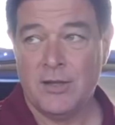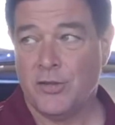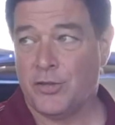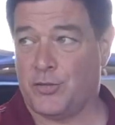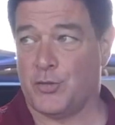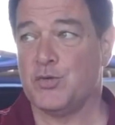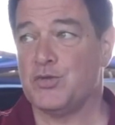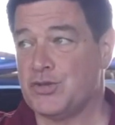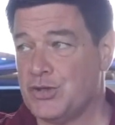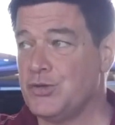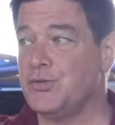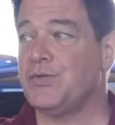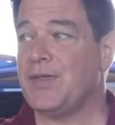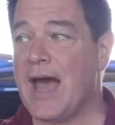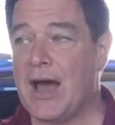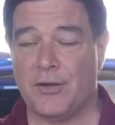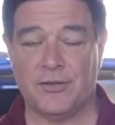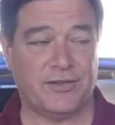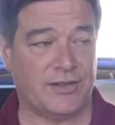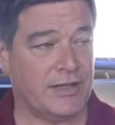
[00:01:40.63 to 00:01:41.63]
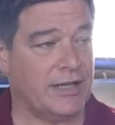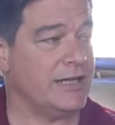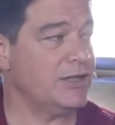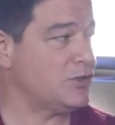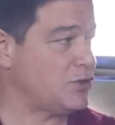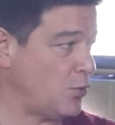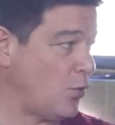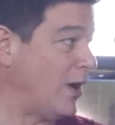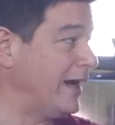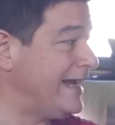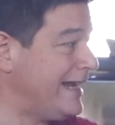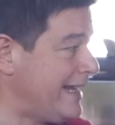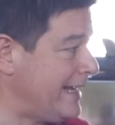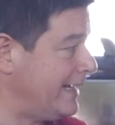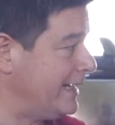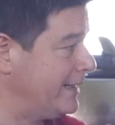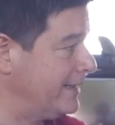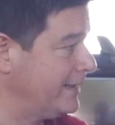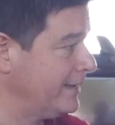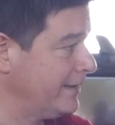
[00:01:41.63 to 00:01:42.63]
through 2020,
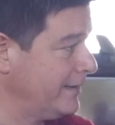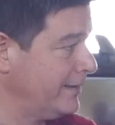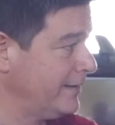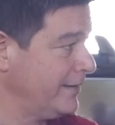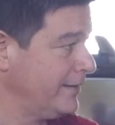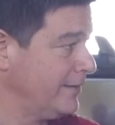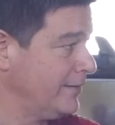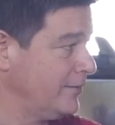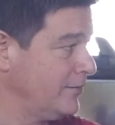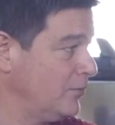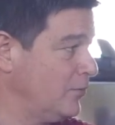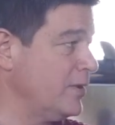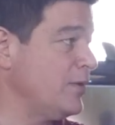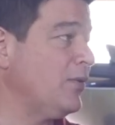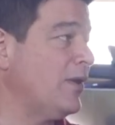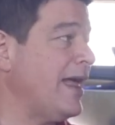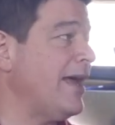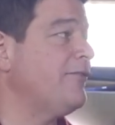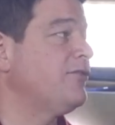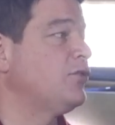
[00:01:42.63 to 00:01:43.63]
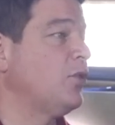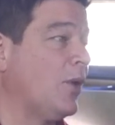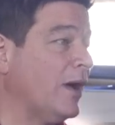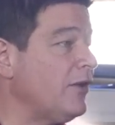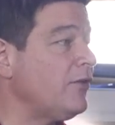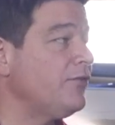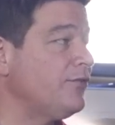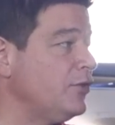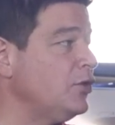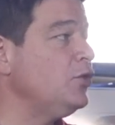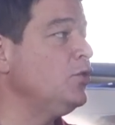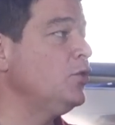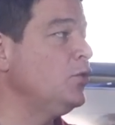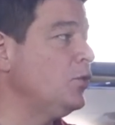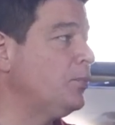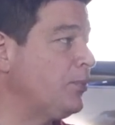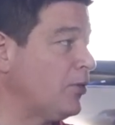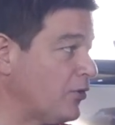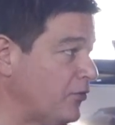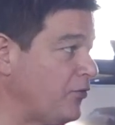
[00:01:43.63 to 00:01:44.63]
we will have 12 new
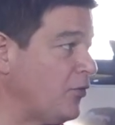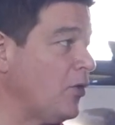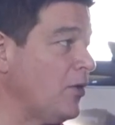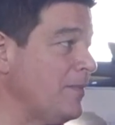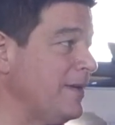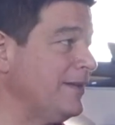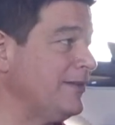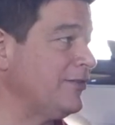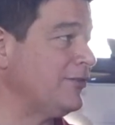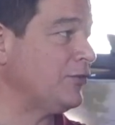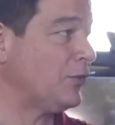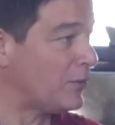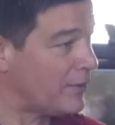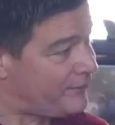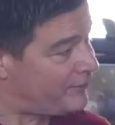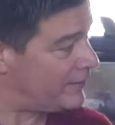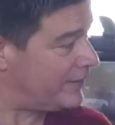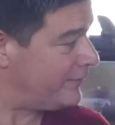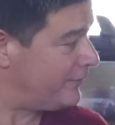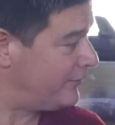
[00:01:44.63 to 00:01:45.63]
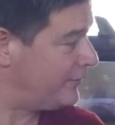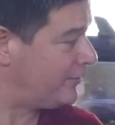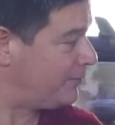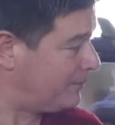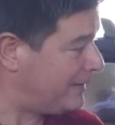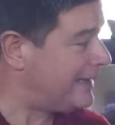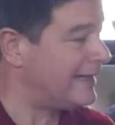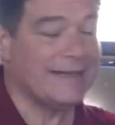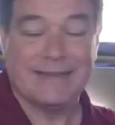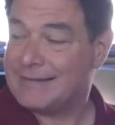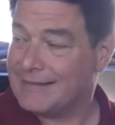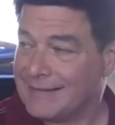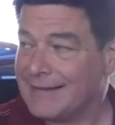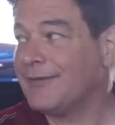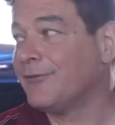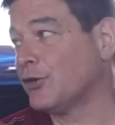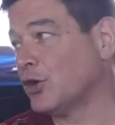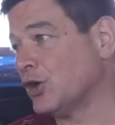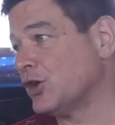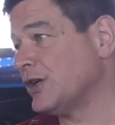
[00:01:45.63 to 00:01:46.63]
performance derivatives being
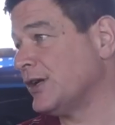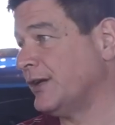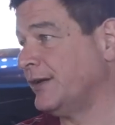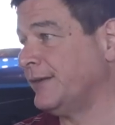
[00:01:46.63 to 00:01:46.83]
delivered.